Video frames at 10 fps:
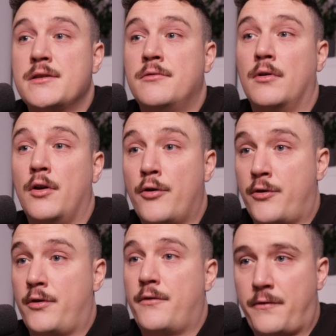you
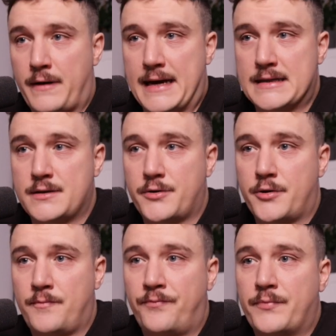learn
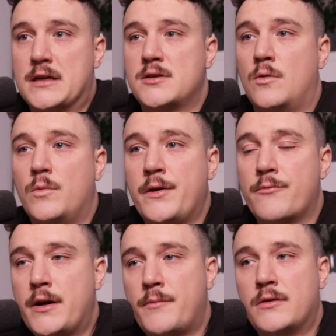faster. So when you
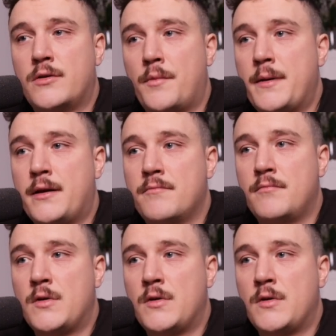write about a topic,